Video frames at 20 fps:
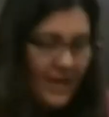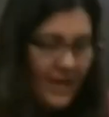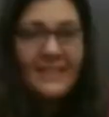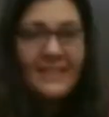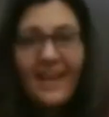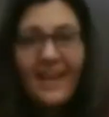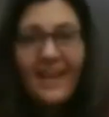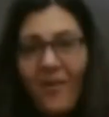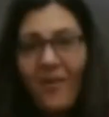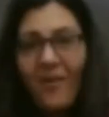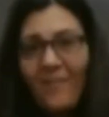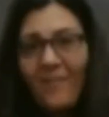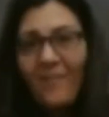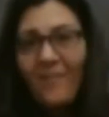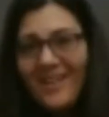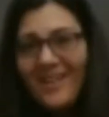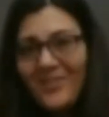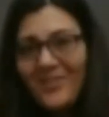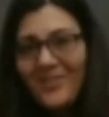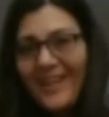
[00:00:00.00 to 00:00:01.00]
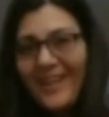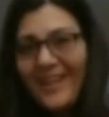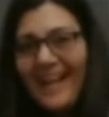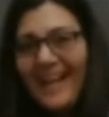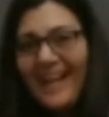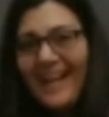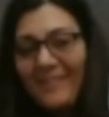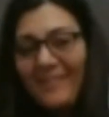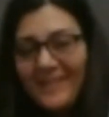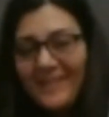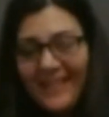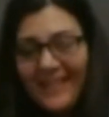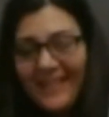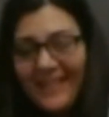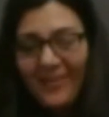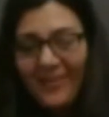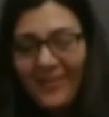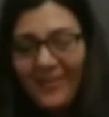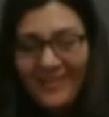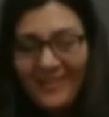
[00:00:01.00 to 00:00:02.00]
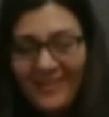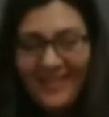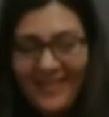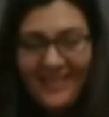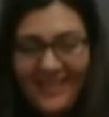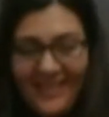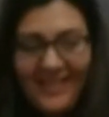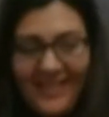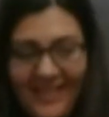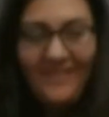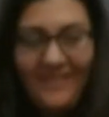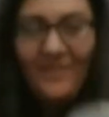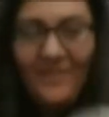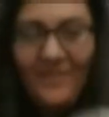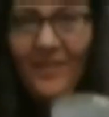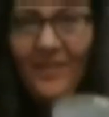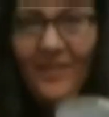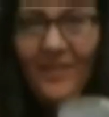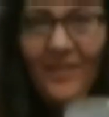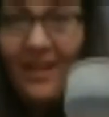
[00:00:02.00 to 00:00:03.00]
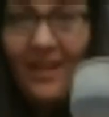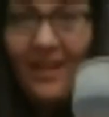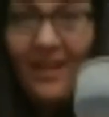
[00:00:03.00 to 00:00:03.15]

get our measuring cups out. I've